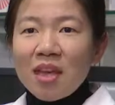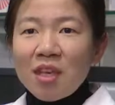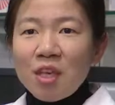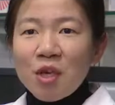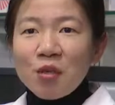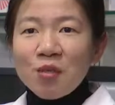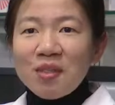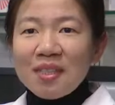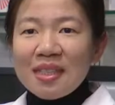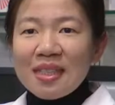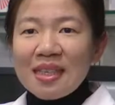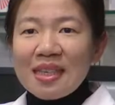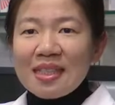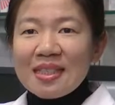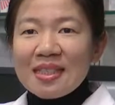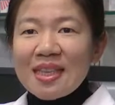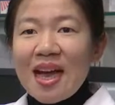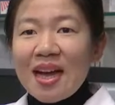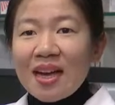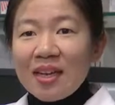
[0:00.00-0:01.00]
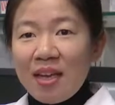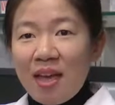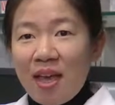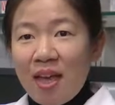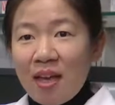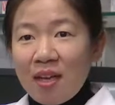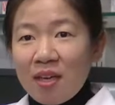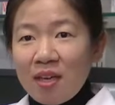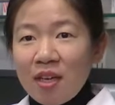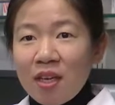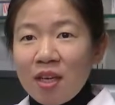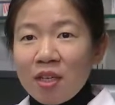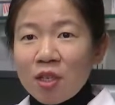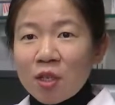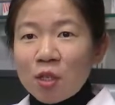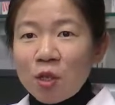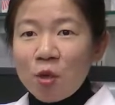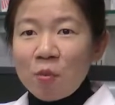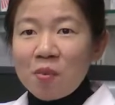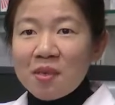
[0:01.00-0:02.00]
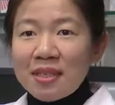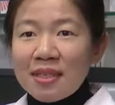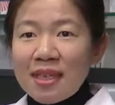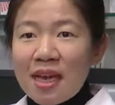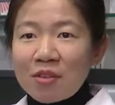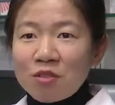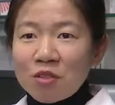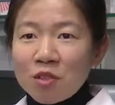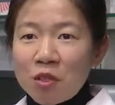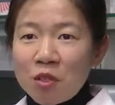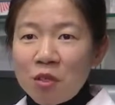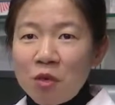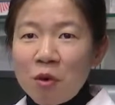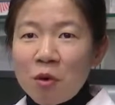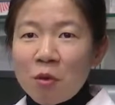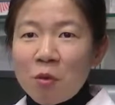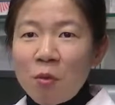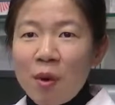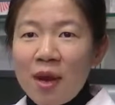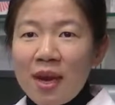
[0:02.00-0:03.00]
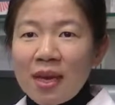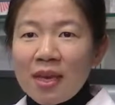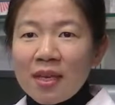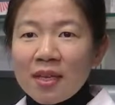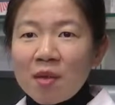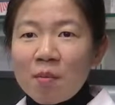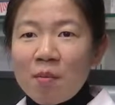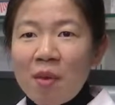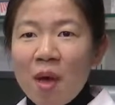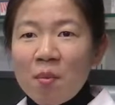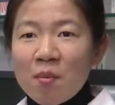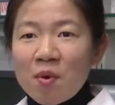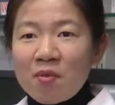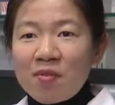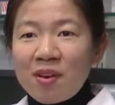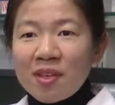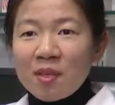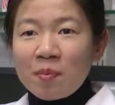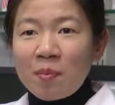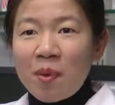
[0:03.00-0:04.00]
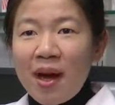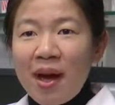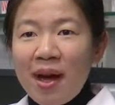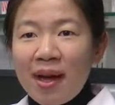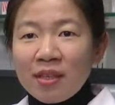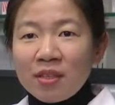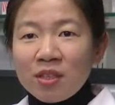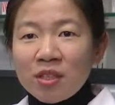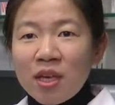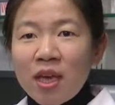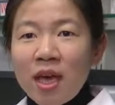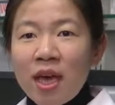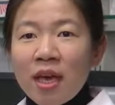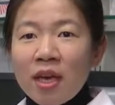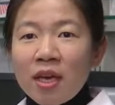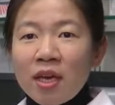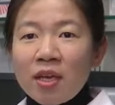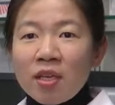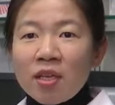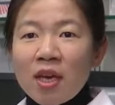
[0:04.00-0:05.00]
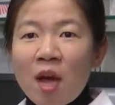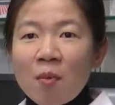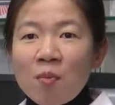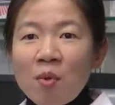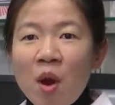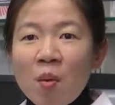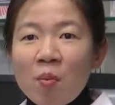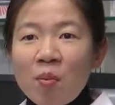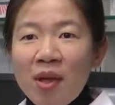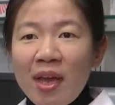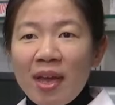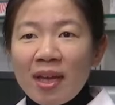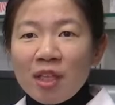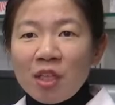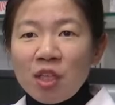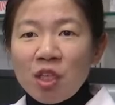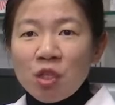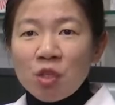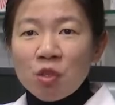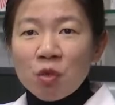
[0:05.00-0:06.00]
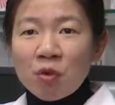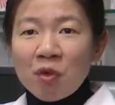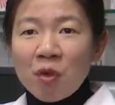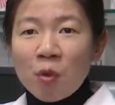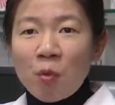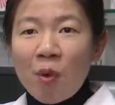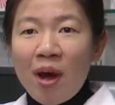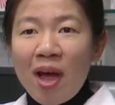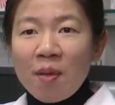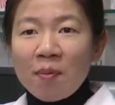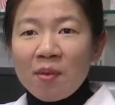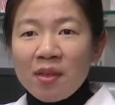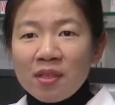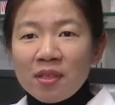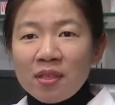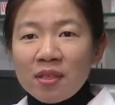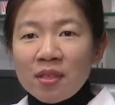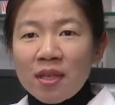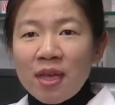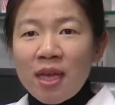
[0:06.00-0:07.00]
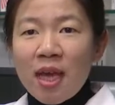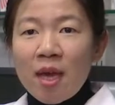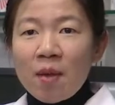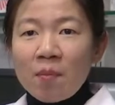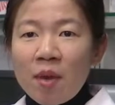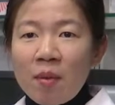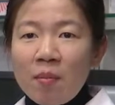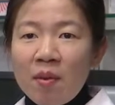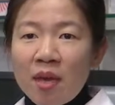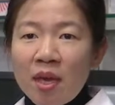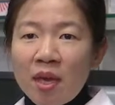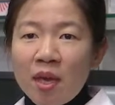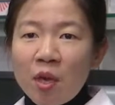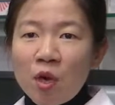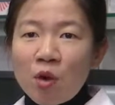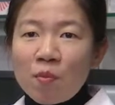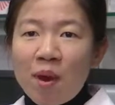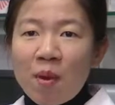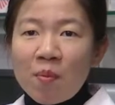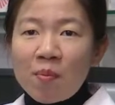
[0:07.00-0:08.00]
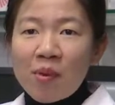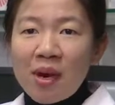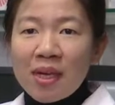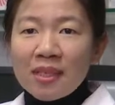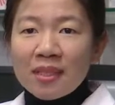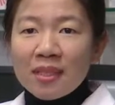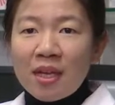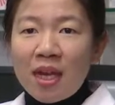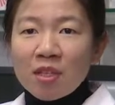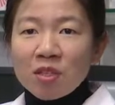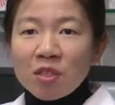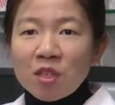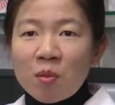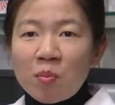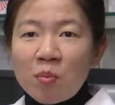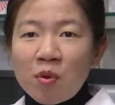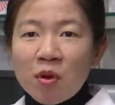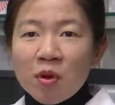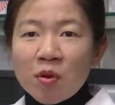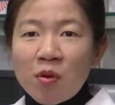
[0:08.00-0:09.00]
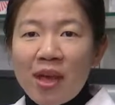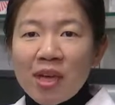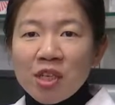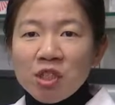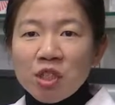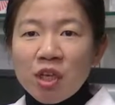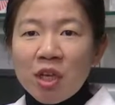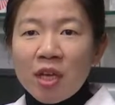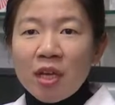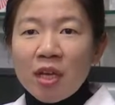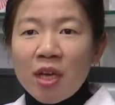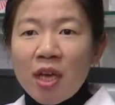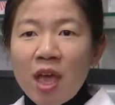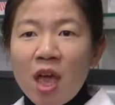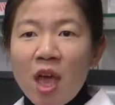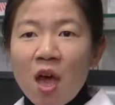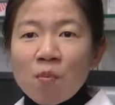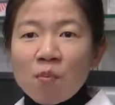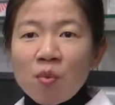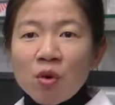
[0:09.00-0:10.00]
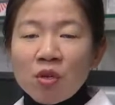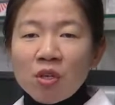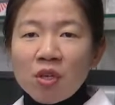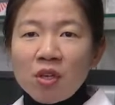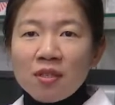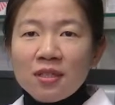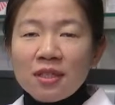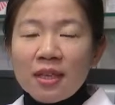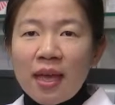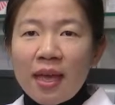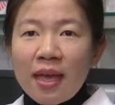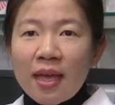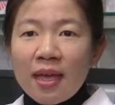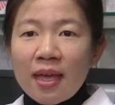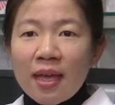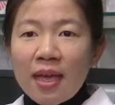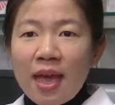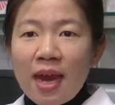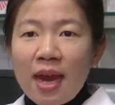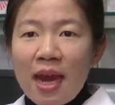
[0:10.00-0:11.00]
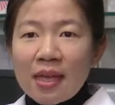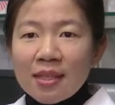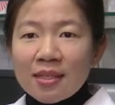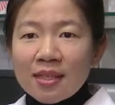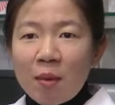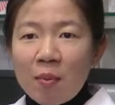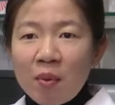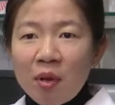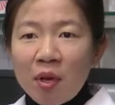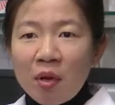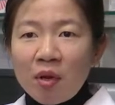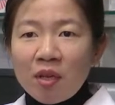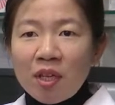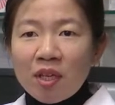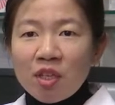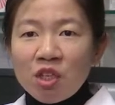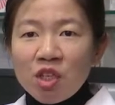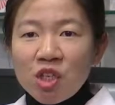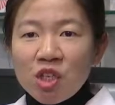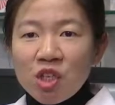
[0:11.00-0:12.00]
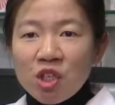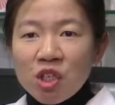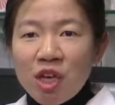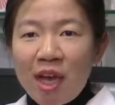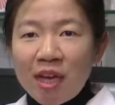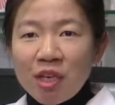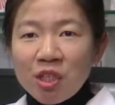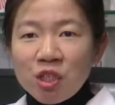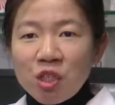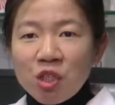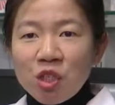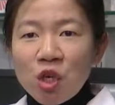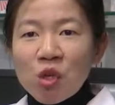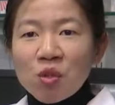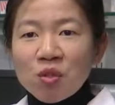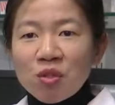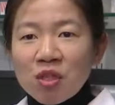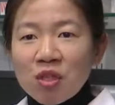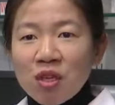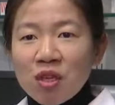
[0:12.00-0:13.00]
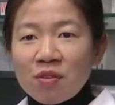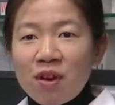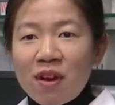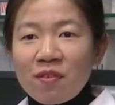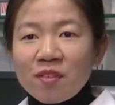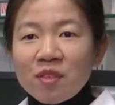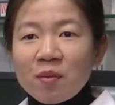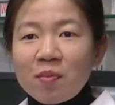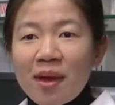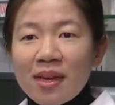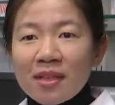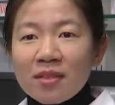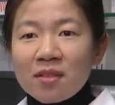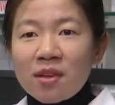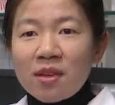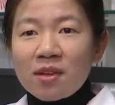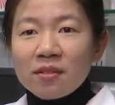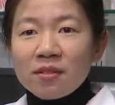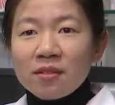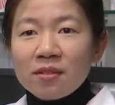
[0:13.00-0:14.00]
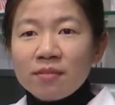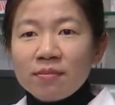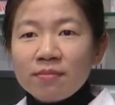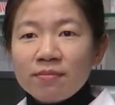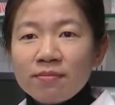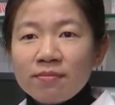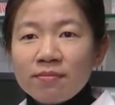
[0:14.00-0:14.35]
Using this technique, the tumor cells grow within the mammophyte part in the appropriate tissue environment, mimicking human breast cancer progression more closely than subcutaneous injection or xenograft methods.